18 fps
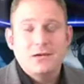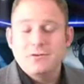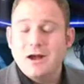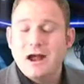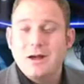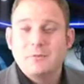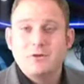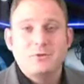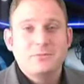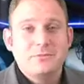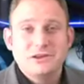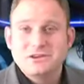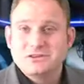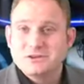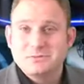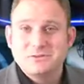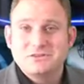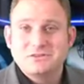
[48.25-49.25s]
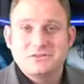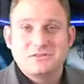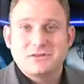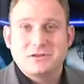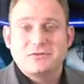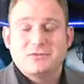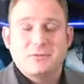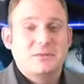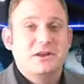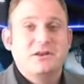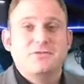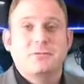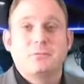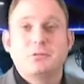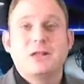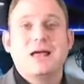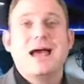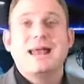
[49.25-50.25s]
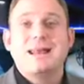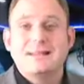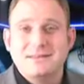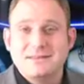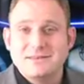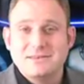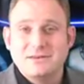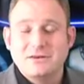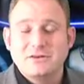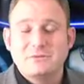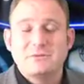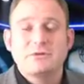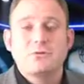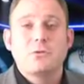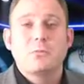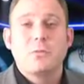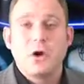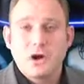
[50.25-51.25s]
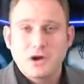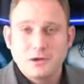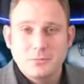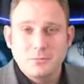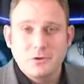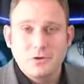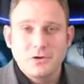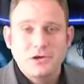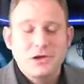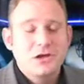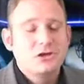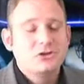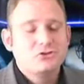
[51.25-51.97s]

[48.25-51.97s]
Robert Meacham is just from a different planet this year. He's been remarkable.